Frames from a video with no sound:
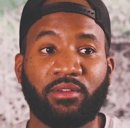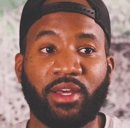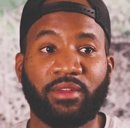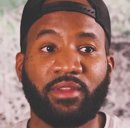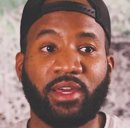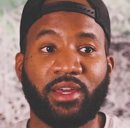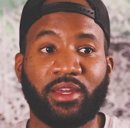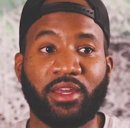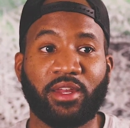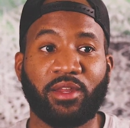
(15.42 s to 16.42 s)
let
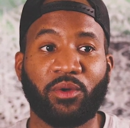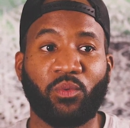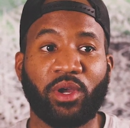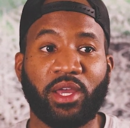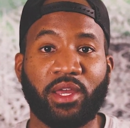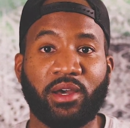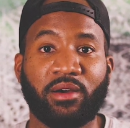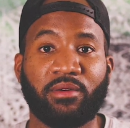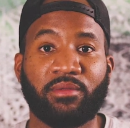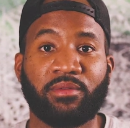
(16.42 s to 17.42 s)
that get in the way
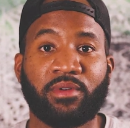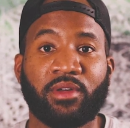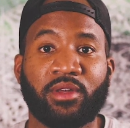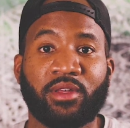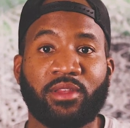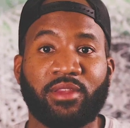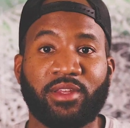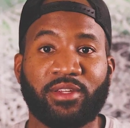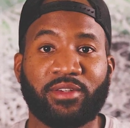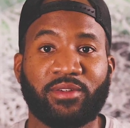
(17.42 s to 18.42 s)
of
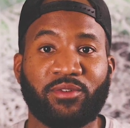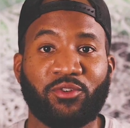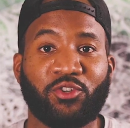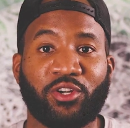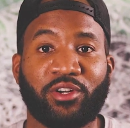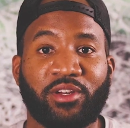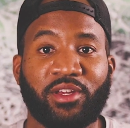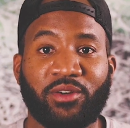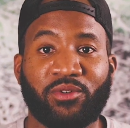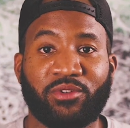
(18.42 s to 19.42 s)
this
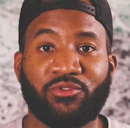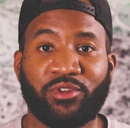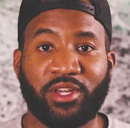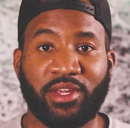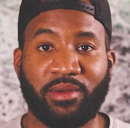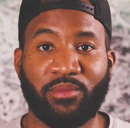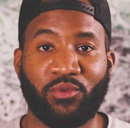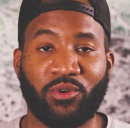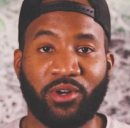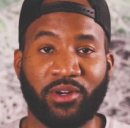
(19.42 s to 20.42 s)
journey or dream
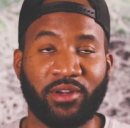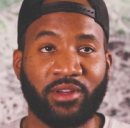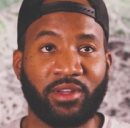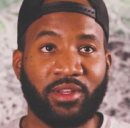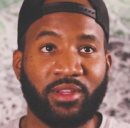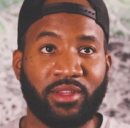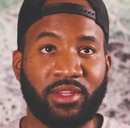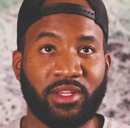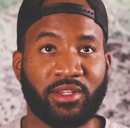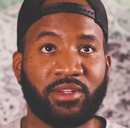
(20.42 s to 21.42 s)
or
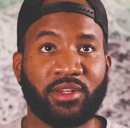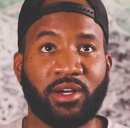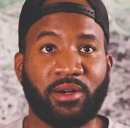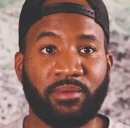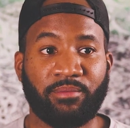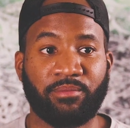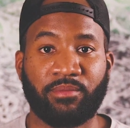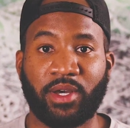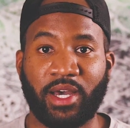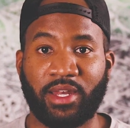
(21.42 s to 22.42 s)
this
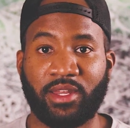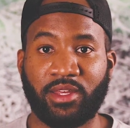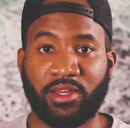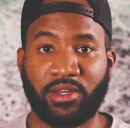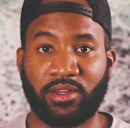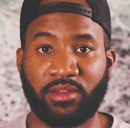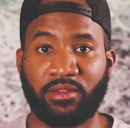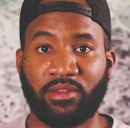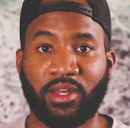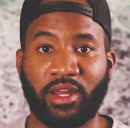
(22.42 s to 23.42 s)
idea
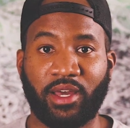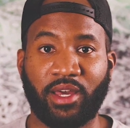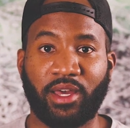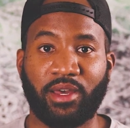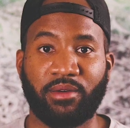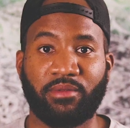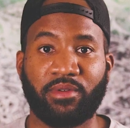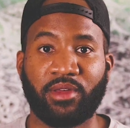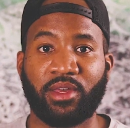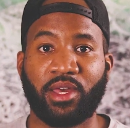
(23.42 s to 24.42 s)
that I have
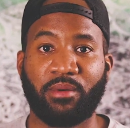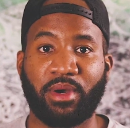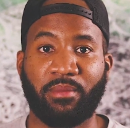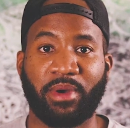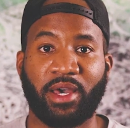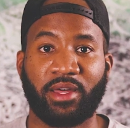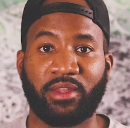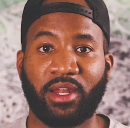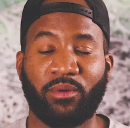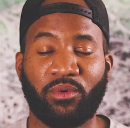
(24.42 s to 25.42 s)
in my
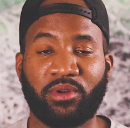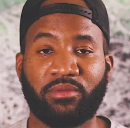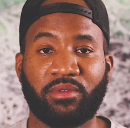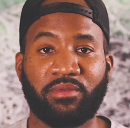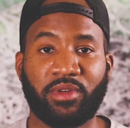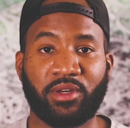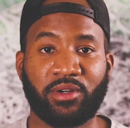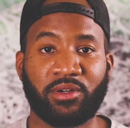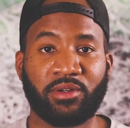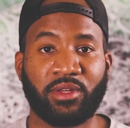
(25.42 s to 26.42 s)
mind that I want to
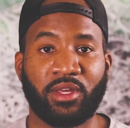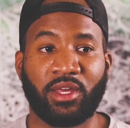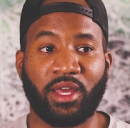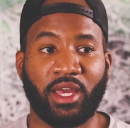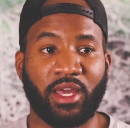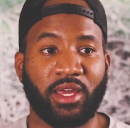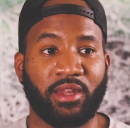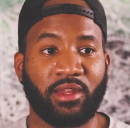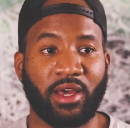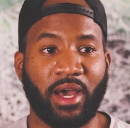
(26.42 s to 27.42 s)
fulfill.
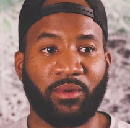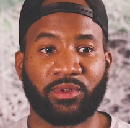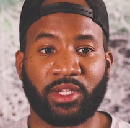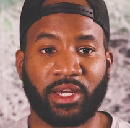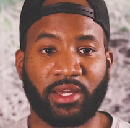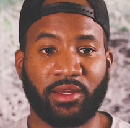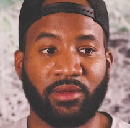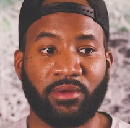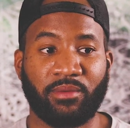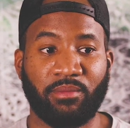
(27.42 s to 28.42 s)
And I was like,
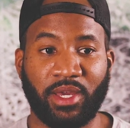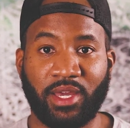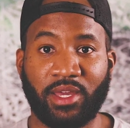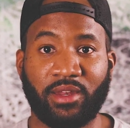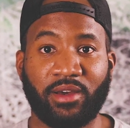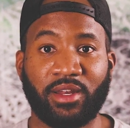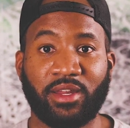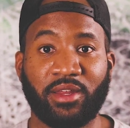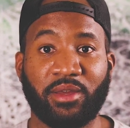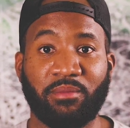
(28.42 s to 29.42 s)
man,
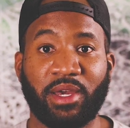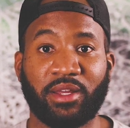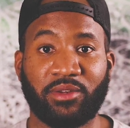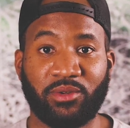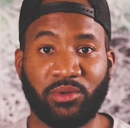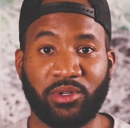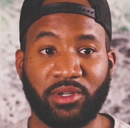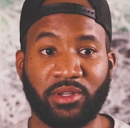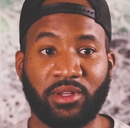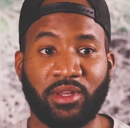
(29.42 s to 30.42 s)
I need to get back to
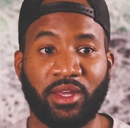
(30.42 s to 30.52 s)
it